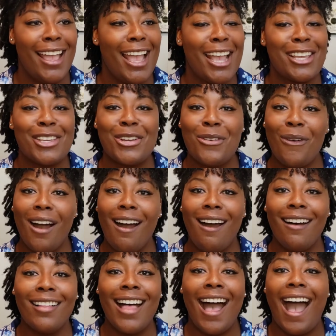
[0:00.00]
And you
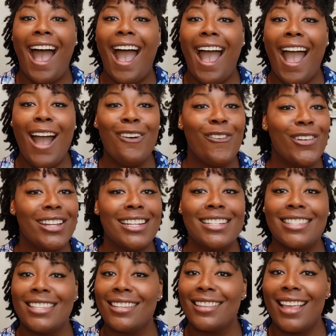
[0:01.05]
all, I went
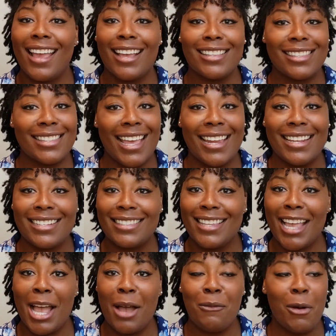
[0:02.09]
into that
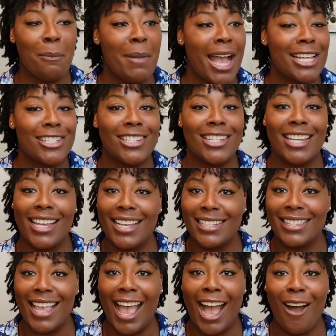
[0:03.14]
exam with my
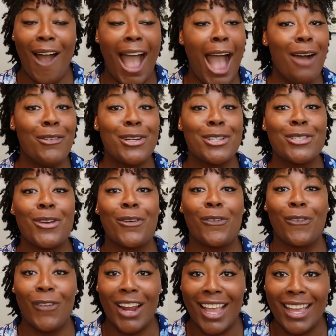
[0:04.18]
chest out. I was
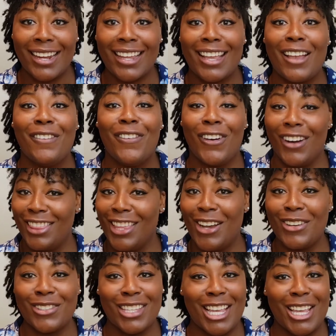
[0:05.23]
ready for
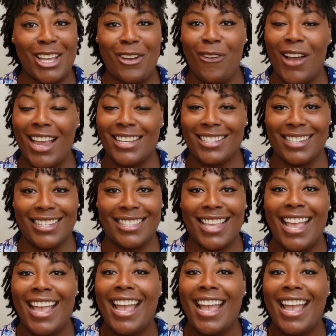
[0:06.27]
those equations.